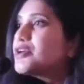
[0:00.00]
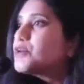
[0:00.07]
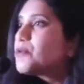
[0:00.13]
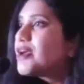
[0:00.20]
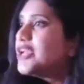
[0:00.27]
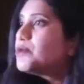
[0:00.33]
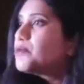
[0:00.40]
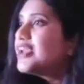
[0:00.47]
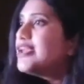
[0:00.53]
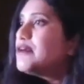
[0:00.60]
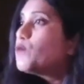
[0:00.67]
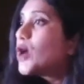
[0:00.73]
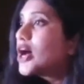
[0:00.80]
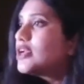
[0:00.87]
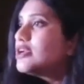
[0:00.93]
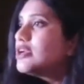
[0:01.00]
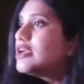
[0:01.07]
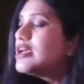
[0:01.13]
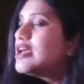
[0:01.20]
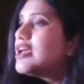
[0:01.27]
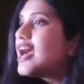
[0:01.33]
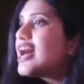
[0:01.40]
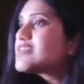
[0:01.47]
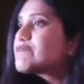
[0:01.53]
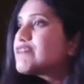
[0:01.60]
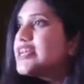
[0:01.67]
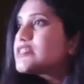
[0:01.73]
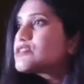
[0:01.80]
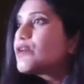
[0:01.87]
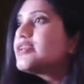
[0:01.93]
2021, as
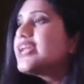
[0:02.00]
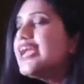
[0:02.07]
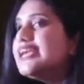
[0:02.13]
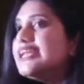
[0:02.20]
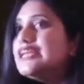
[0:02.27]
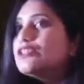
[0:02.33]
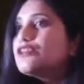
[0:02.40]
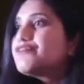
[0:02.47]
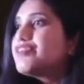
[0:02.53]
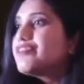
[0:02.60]
well as on 18th of